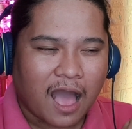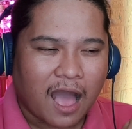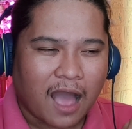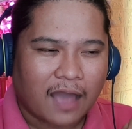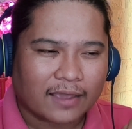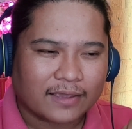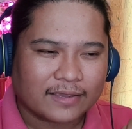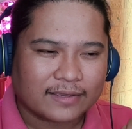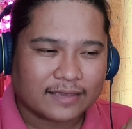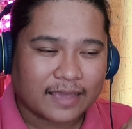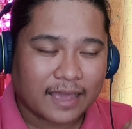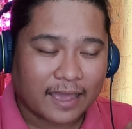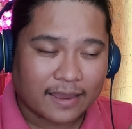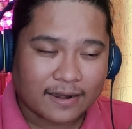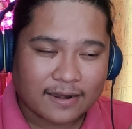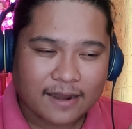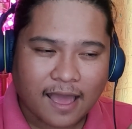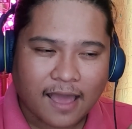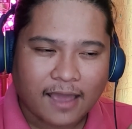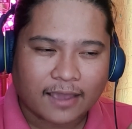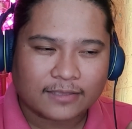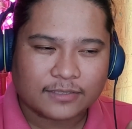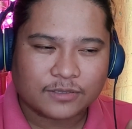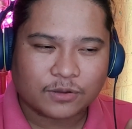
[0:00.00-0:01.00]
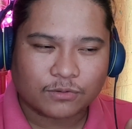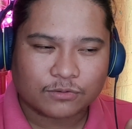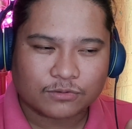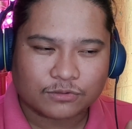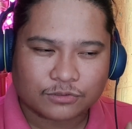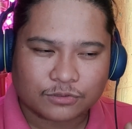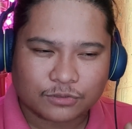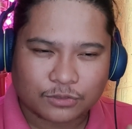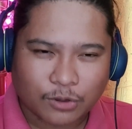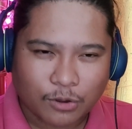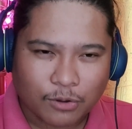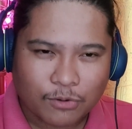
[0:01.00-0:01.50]
Again, I
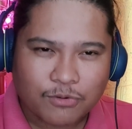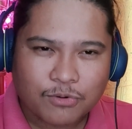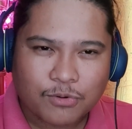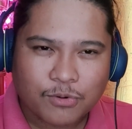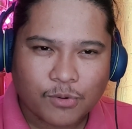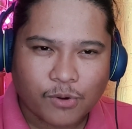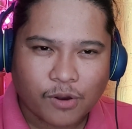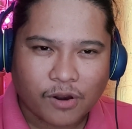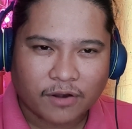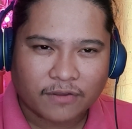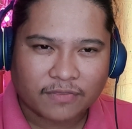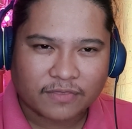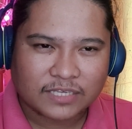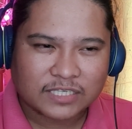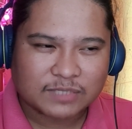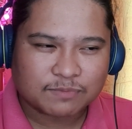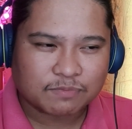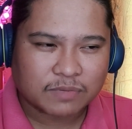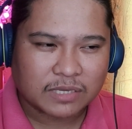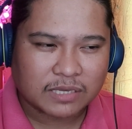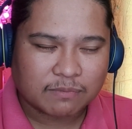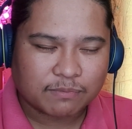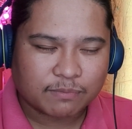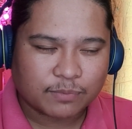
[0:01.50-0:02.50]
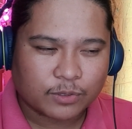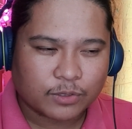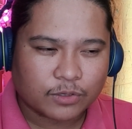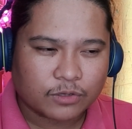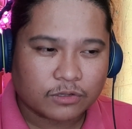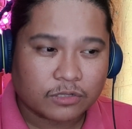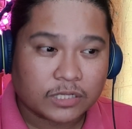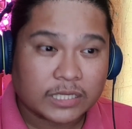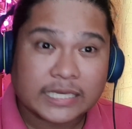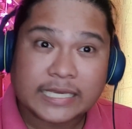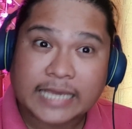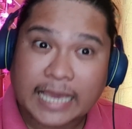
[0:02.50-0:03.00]
don't know who are these
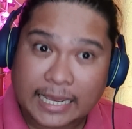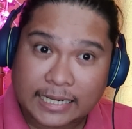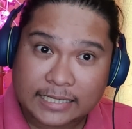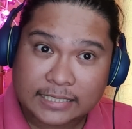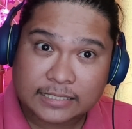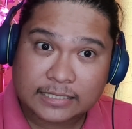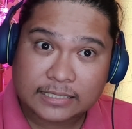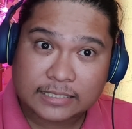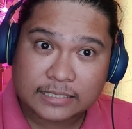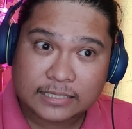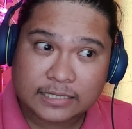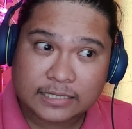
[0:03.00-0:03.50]
people yet.